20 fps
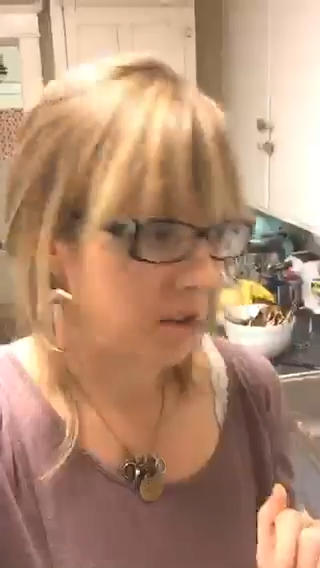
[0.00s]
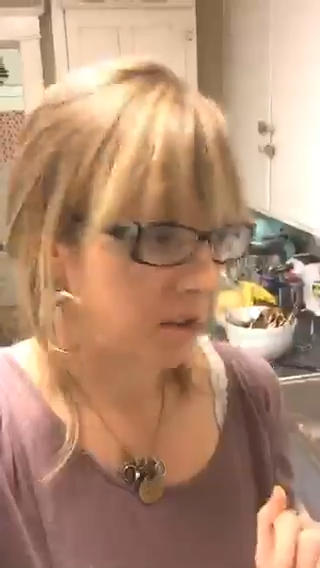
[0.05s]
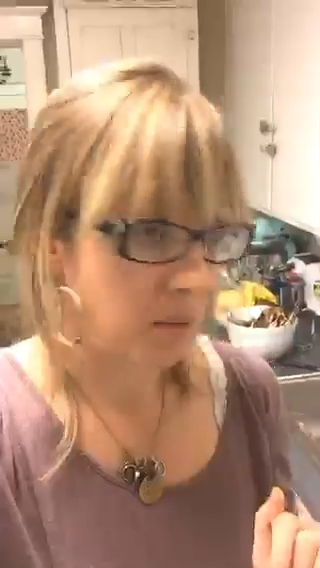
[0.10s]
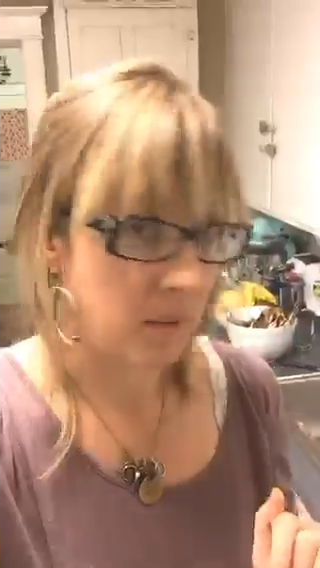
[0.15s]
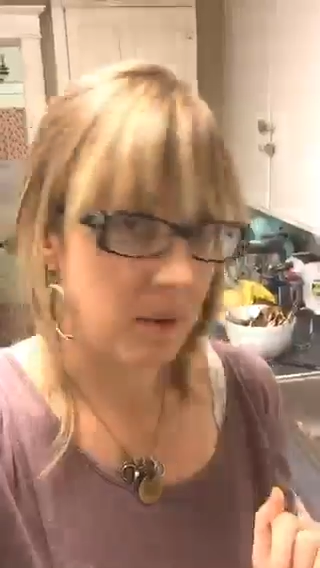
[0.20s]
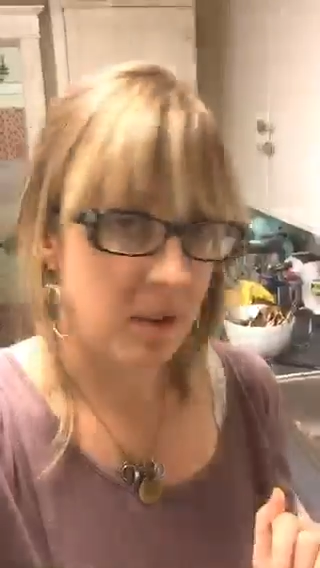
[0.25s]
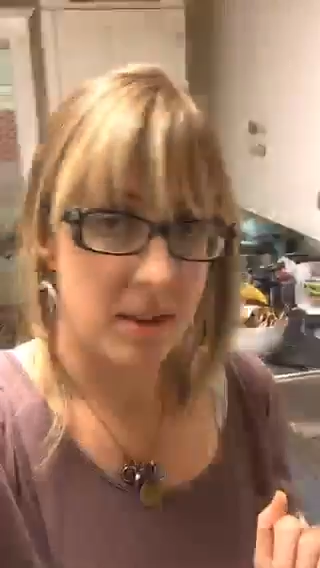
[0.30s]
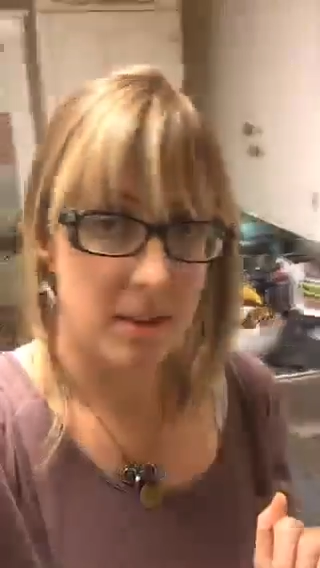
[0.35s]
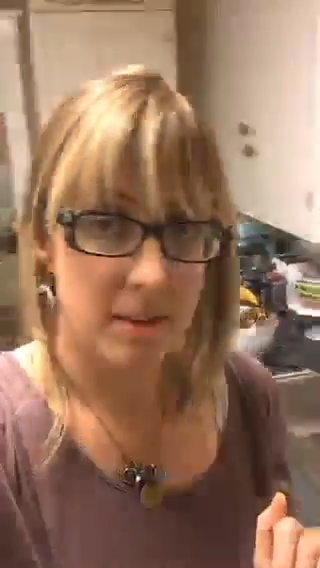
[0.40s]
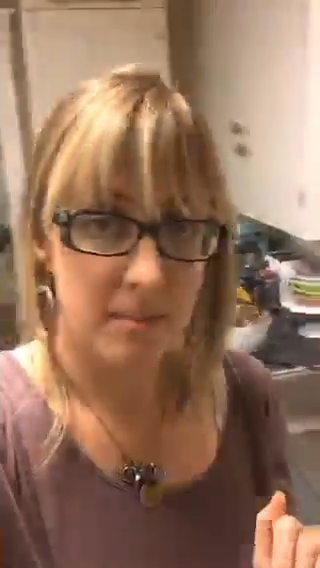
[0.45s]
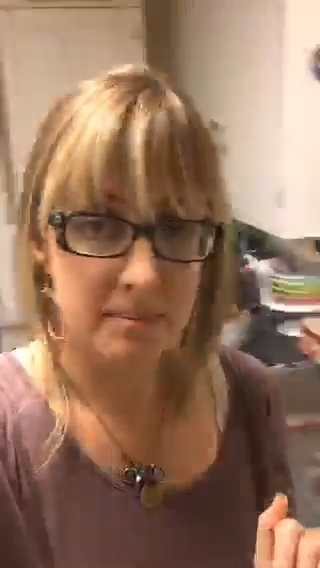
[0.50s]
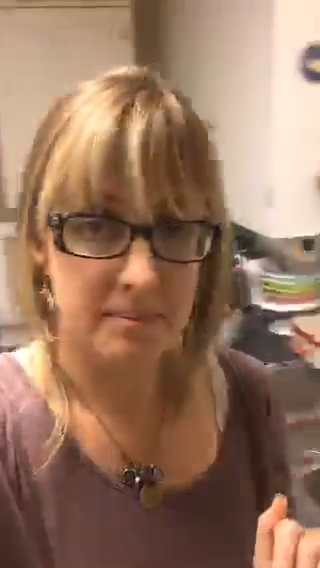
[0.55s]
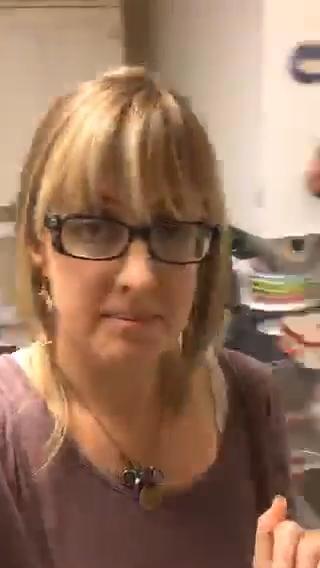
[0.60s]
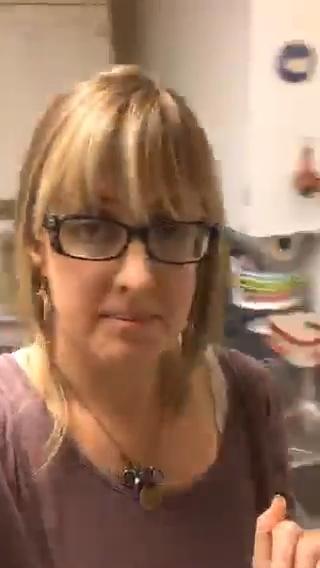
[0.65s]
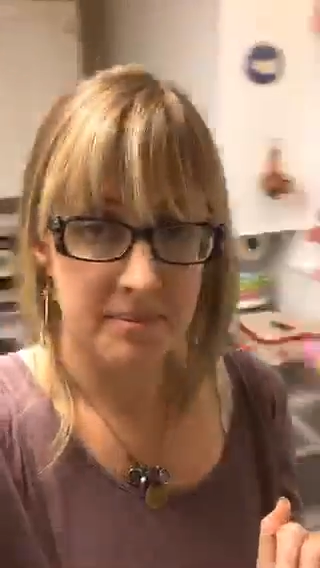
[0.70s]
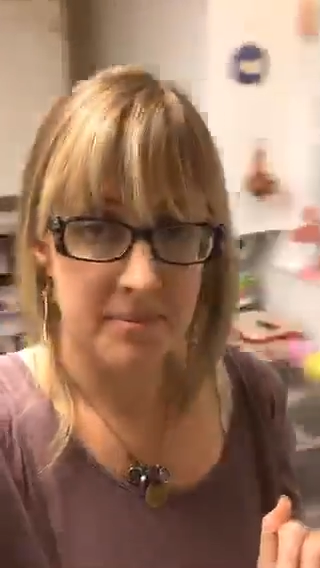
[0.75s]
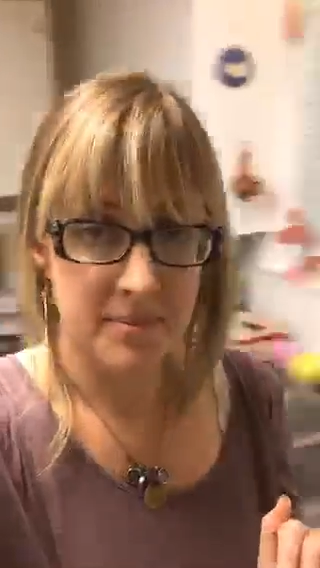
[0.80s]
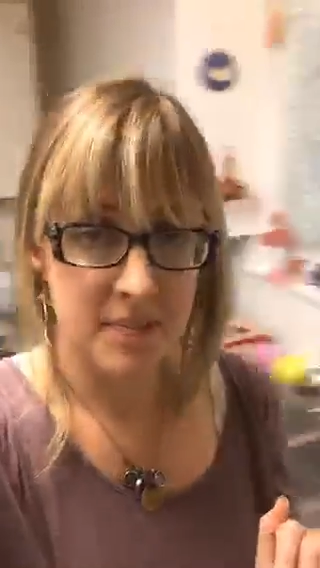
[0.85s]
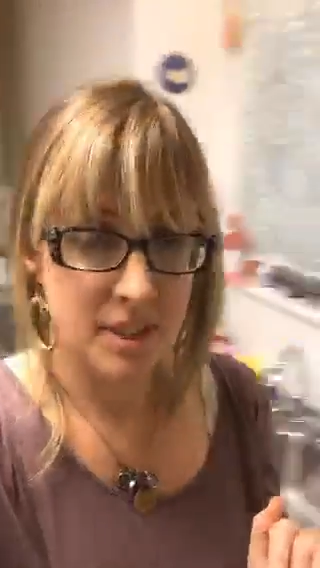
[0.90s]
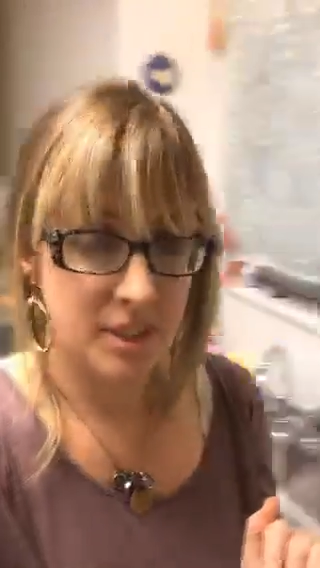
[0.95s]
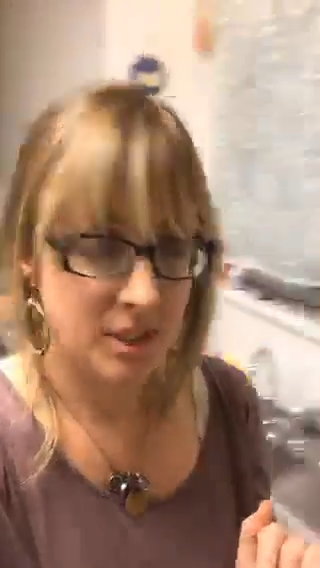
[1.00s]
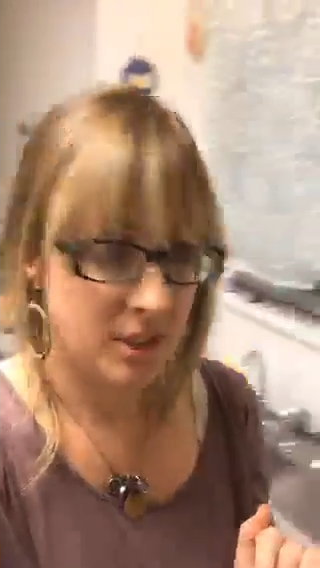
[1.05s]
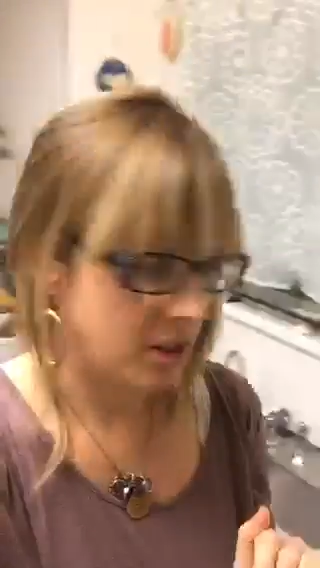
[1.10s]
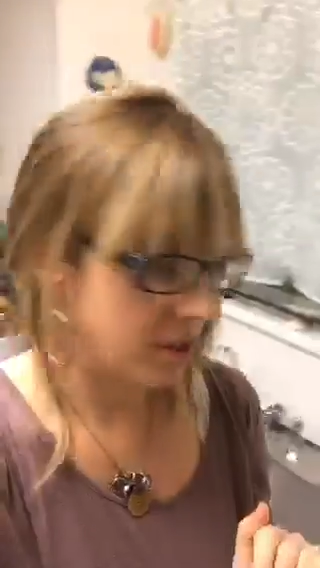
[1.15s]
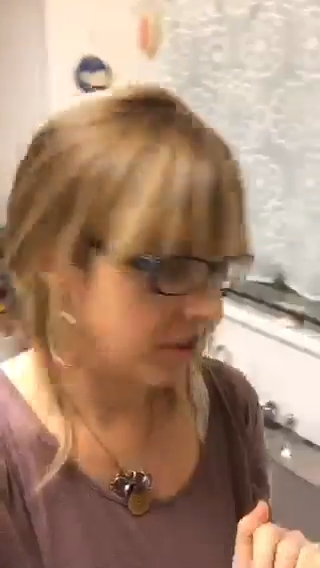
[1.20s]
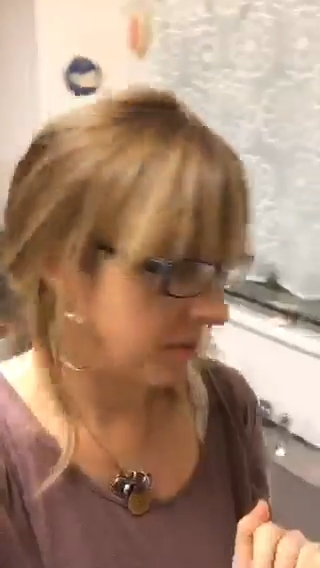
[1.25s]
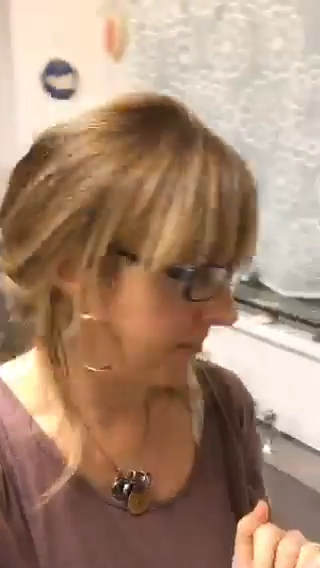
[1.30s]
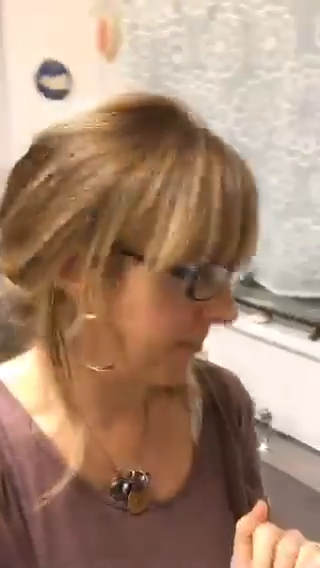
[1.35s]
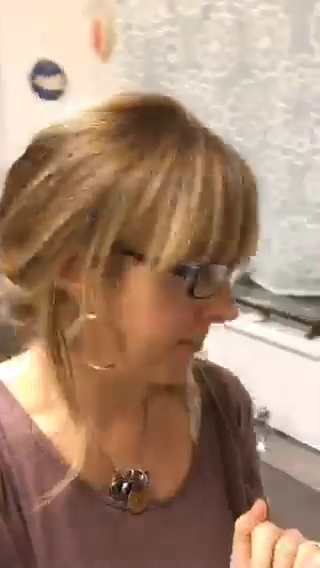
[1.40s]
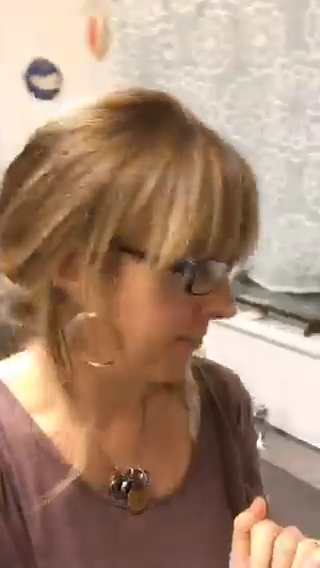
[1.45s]
you don't want them.
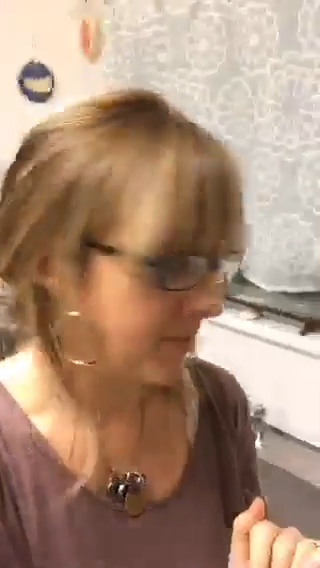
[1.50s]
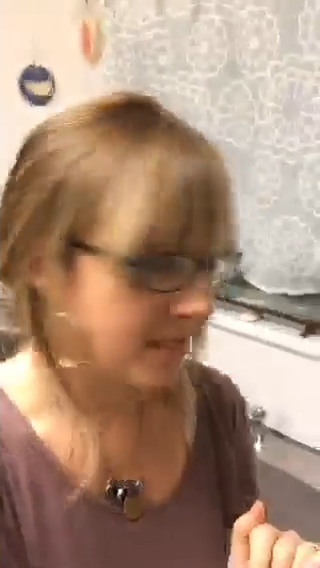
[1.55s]
So